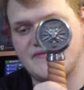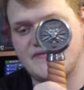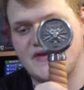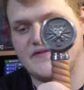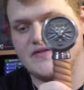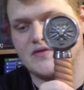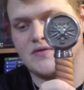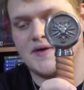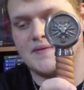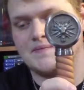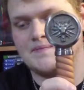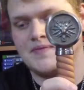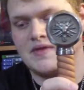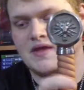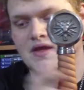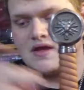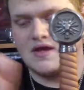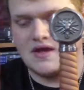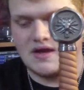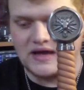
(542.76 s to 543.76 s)
favorite one.
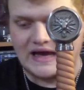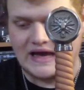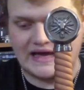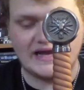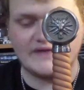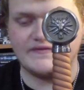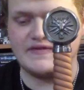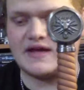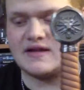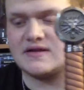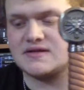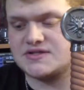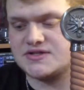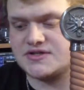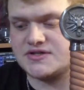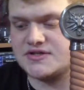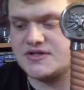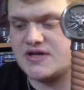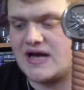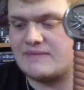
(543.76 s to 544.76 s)
I love the other
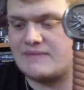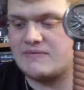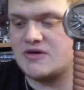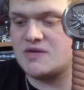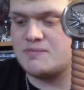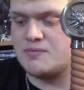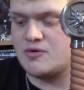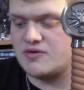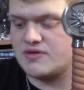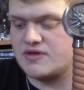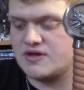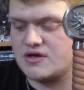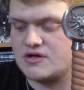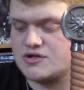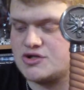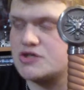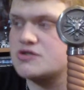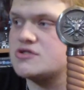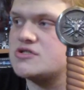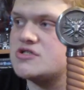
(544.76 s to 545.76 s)
two. I'm going to put the
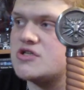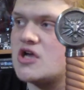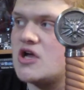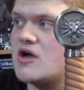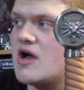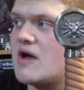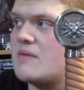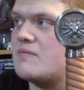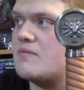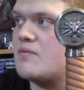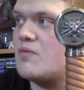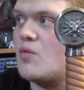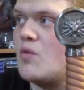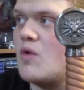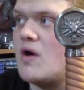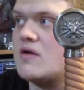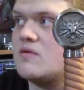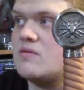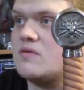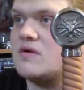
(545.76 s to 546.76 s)
Jon Snow up
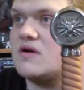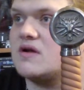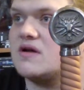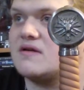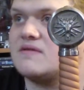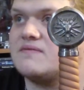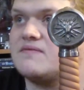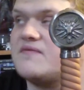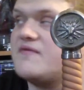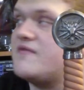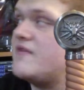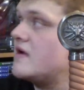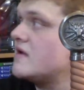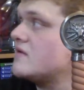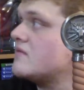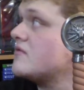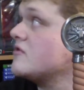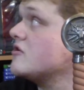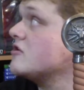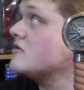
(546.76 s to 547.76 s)
one when I
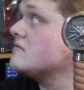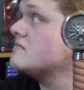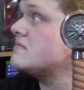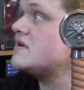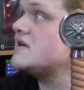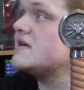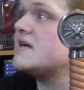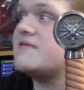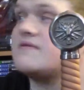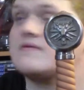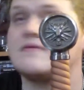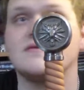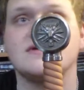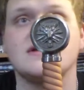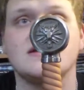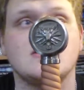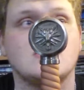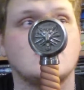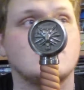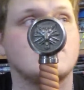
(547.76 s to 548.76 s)
find room. I haven't
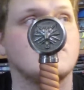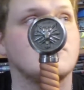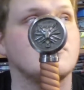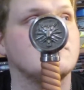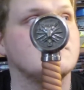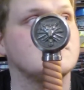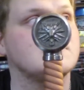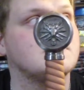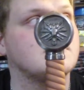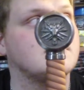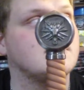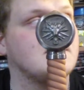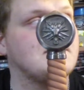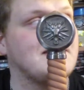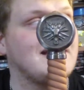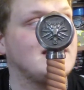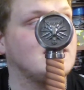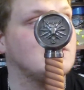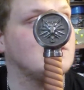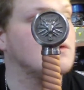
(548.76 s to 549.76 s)
really got room to put it up
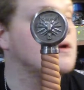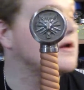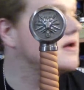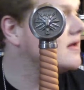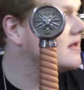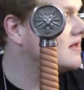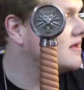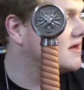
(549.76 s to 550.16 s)
anywhere.